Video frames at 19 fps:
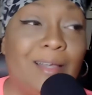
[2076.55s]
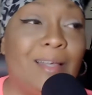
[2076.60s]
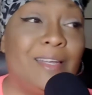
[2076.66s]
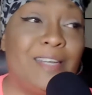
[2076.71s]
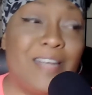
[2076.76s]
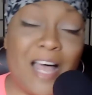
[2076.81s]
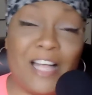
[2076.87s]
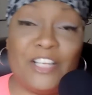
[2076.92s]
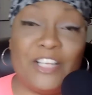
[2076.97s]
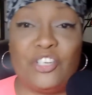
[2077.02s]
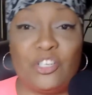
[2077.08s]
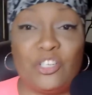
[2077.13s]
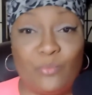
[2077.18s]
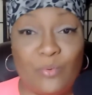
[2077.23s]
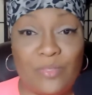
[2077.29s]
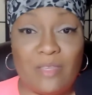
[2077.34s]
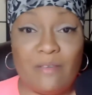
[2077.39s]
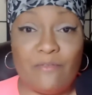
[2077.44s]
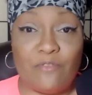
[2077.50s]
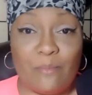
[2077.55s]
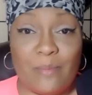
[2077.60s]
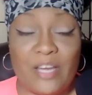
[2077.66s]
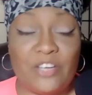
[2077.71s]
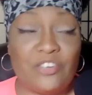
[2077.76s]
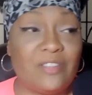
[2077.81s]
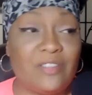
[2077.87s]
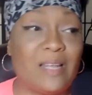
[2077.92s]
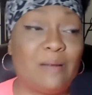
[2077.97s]
not just with
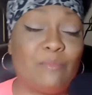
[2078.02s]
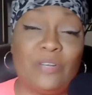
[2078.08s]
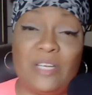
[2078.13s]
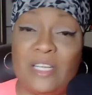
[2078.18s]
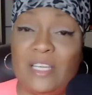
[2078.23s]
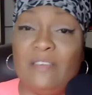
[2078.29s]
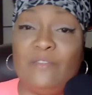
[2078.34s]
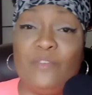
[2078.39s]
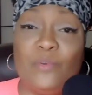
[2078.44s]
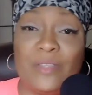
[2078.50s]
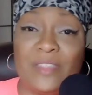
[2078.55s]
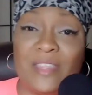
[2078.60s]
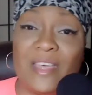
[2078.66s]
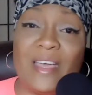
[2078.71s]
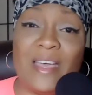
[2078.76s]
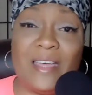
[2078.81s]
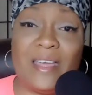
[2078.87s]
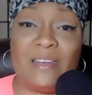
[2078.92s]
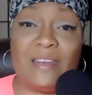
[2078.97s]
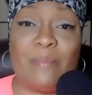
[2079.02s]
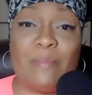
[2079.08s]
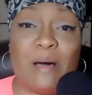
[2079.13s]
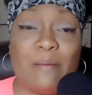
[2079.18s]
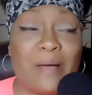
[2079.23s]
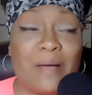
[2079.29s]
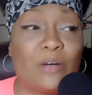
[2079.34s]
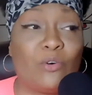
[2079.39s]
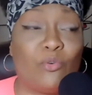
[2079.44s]
information that I'm going to give you at the end about
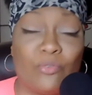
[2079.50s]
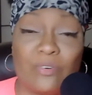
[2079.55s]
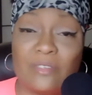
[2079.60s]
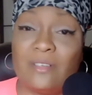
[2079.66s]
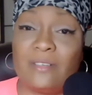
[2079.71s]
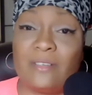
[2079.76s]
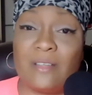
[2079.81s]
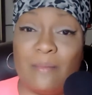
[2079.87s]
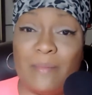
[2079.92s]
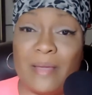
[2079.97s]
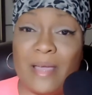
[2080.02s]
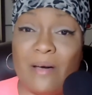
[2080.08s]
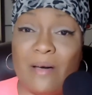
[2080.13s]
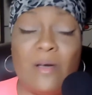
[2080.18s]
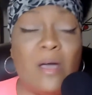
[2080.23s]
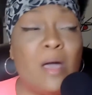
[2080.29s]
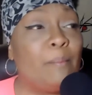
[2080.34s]
my course that's coming out,